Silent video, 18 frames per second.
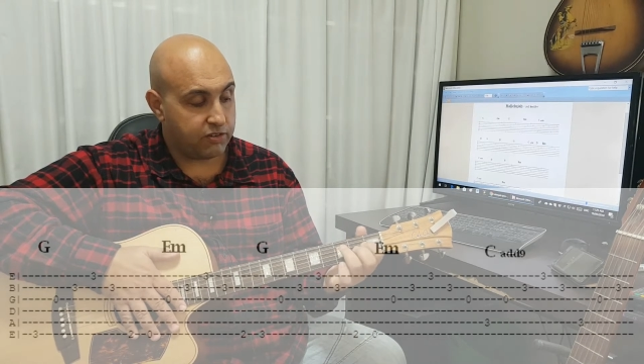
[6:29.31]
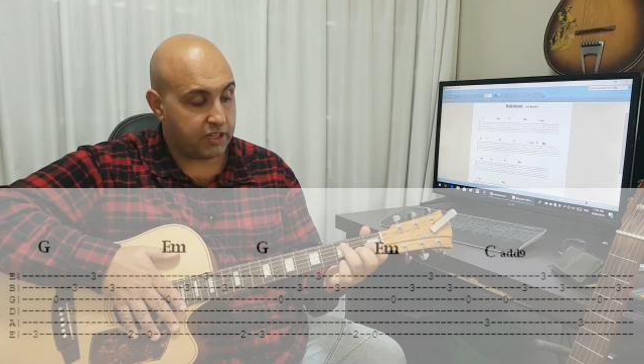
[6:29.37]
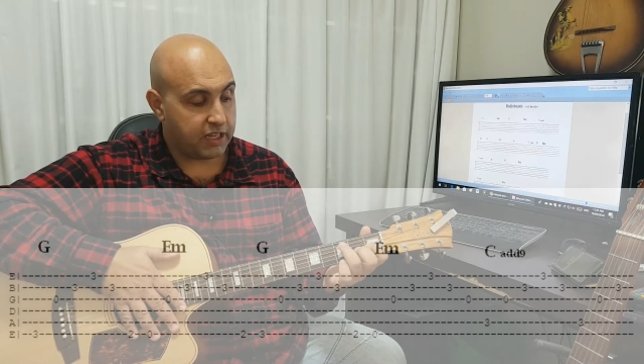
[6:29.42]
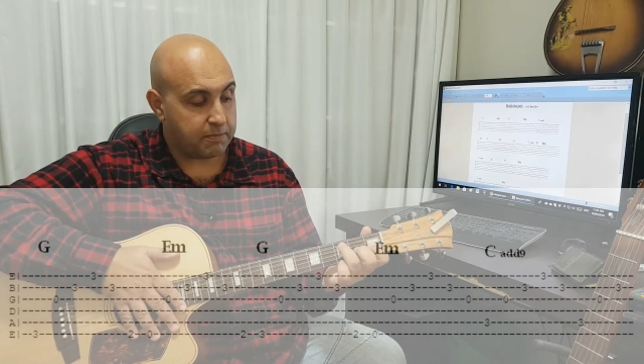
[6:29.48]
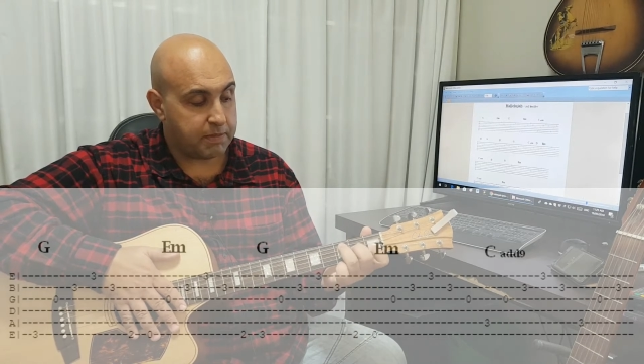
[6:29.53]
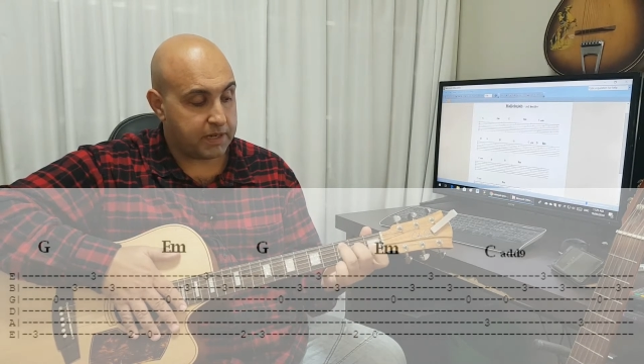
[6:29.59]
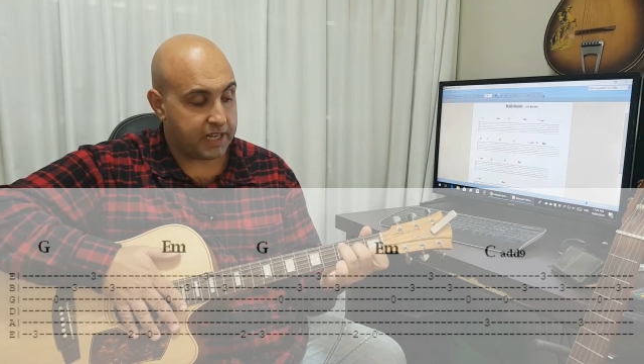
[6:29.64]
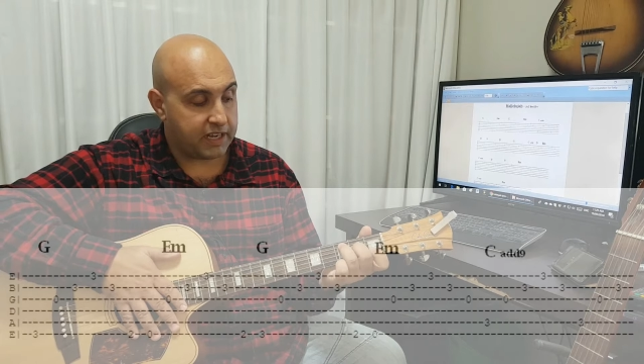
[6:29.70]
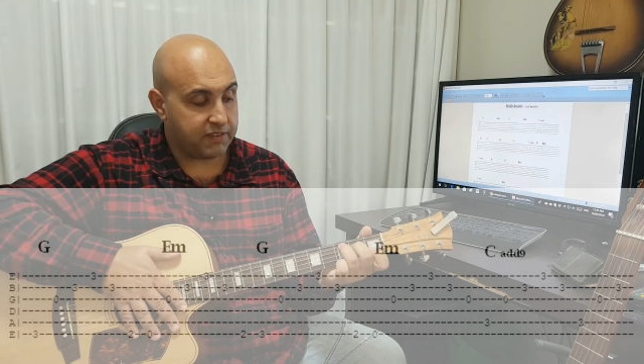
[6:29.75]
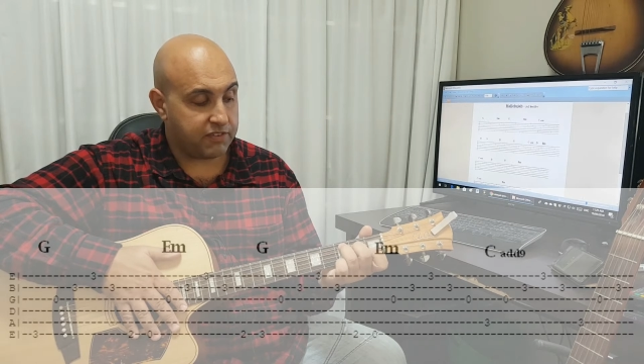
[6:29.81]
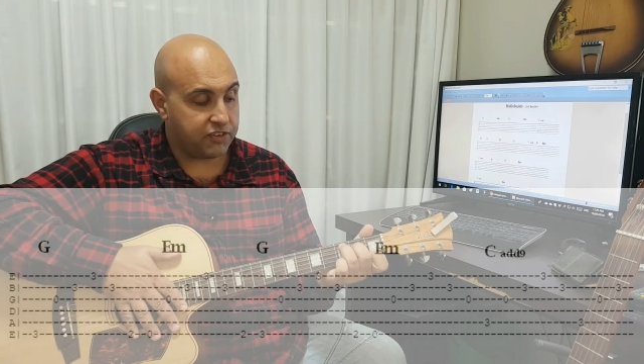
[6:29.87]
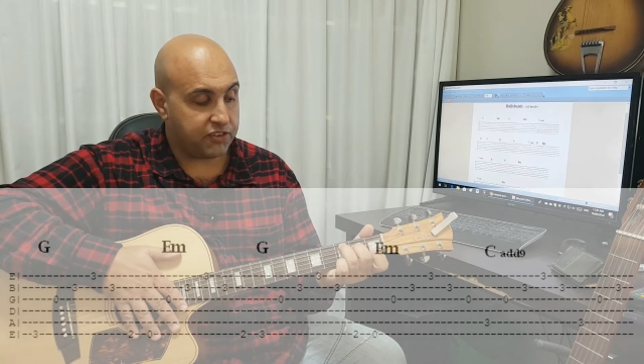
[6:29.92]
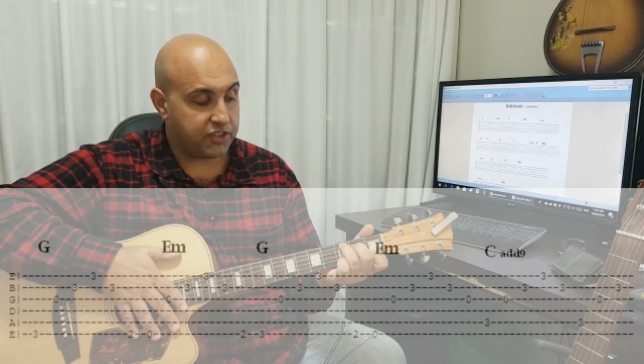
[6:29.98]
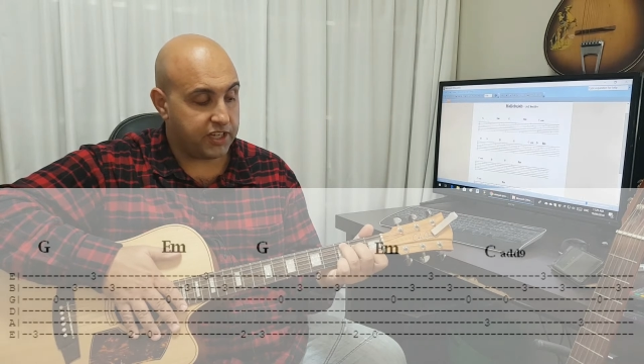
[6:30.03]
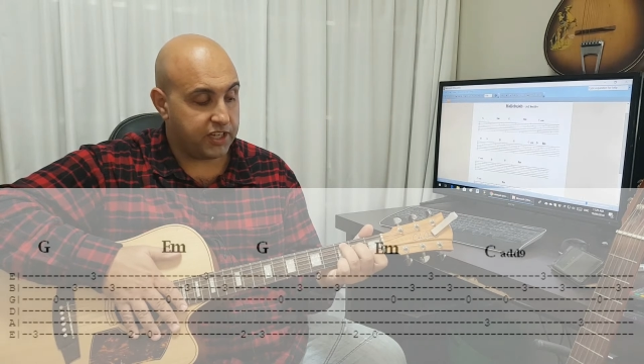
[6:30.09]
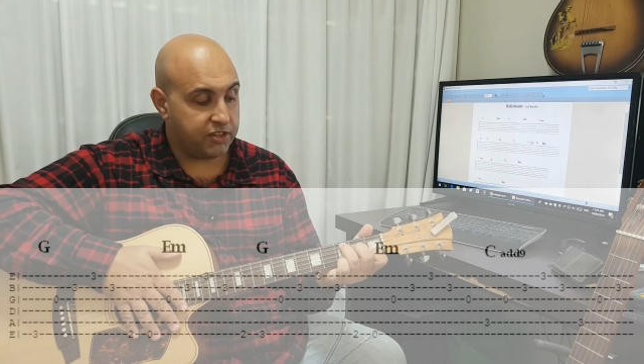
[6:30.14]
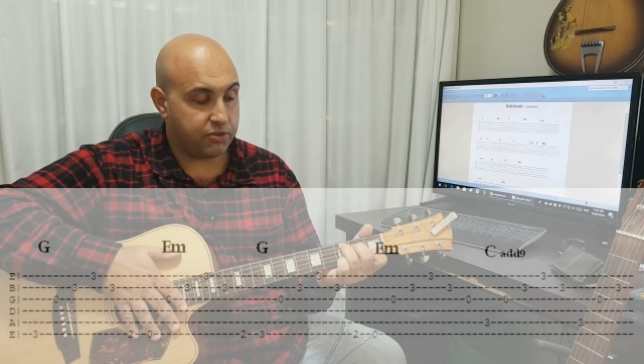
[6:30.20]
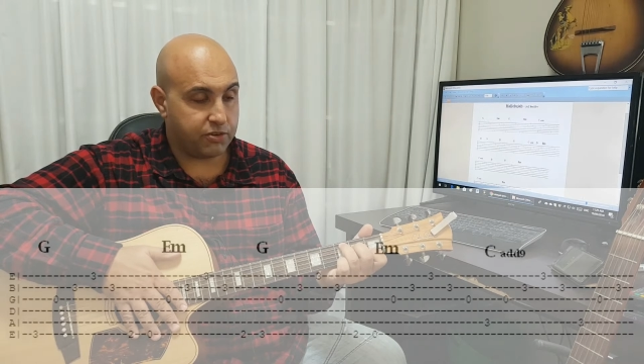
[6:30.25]
like part of a
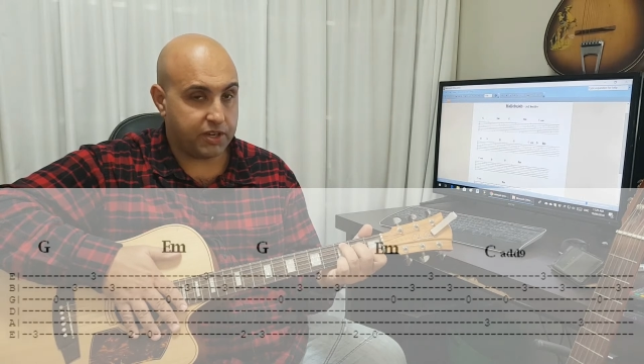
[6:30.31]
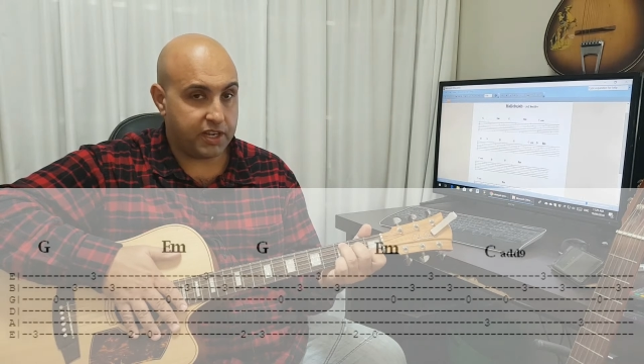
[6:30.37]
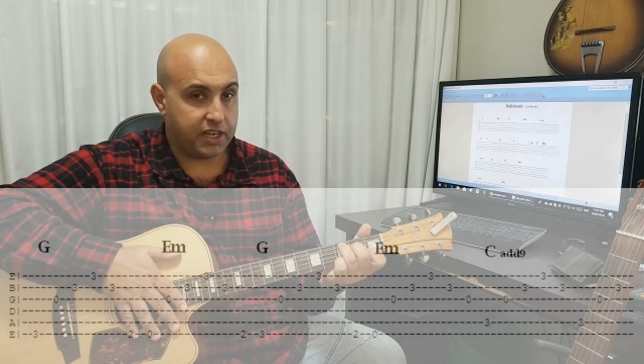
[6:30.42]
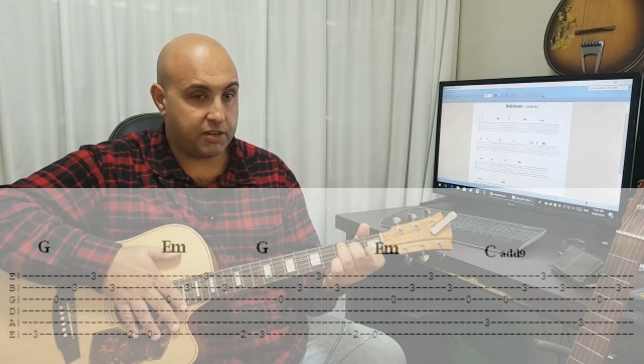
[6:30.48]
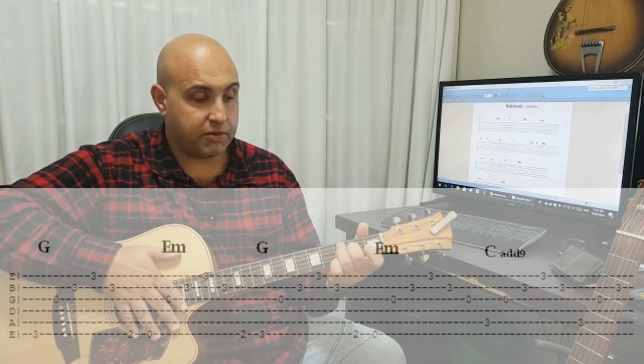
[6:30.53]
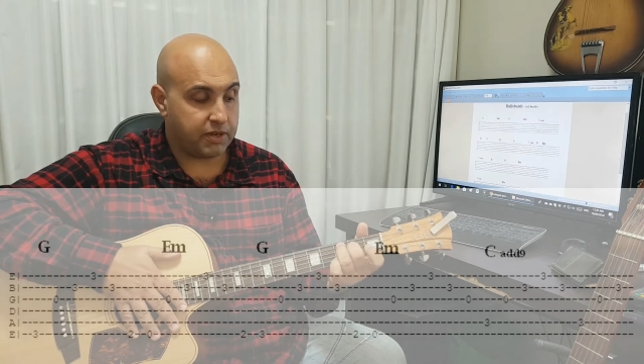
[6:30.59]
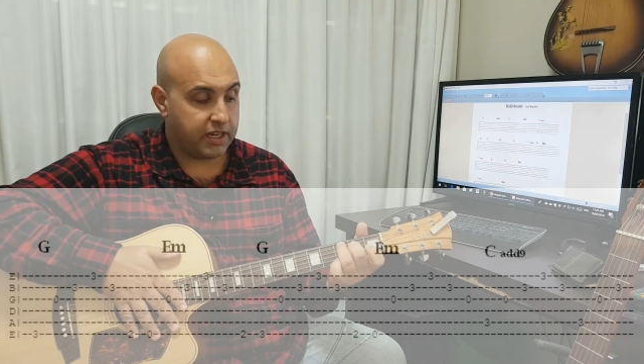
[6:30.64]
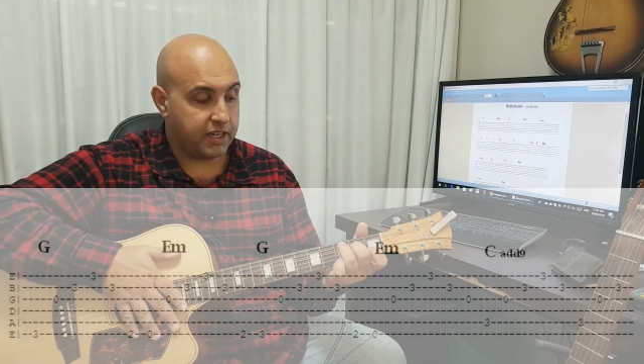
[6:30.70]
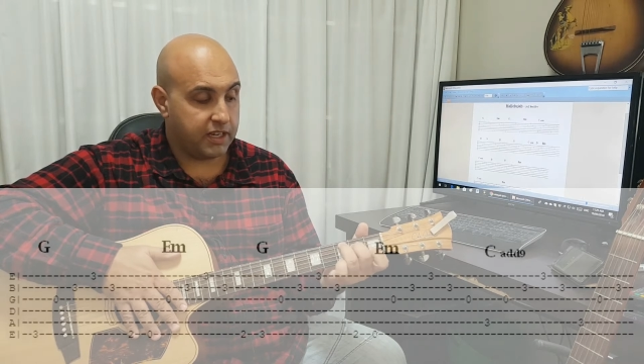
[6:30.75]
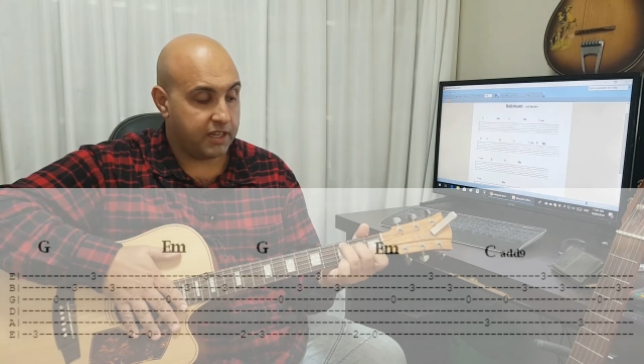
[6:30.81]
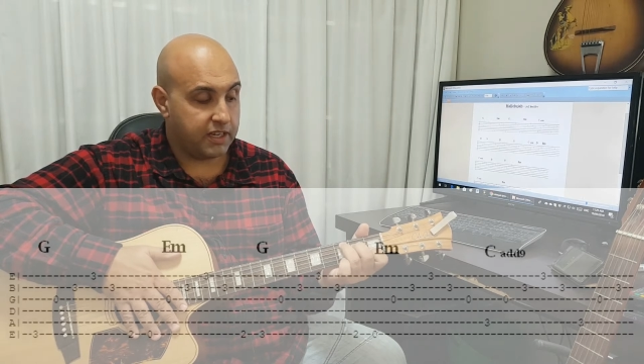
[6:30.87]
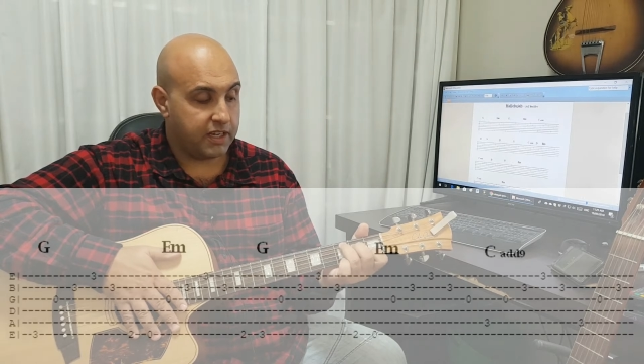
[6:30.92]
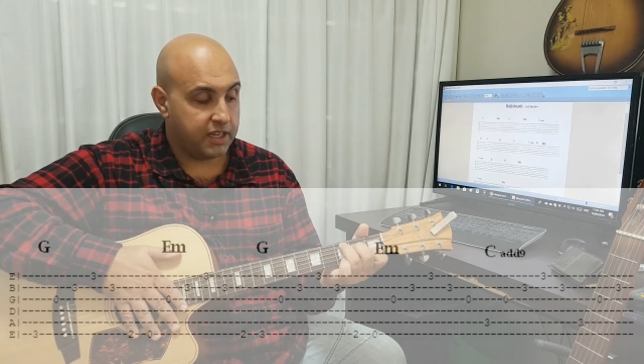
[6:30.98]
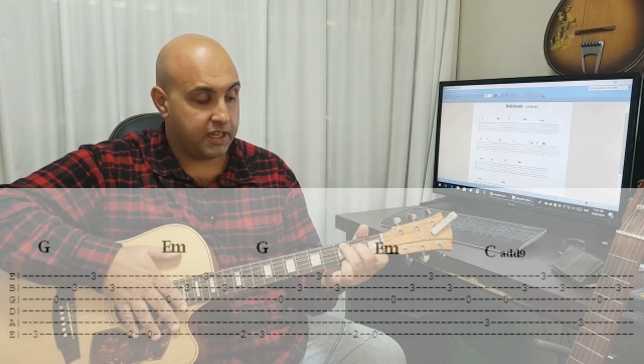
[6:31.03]
C chord anyway,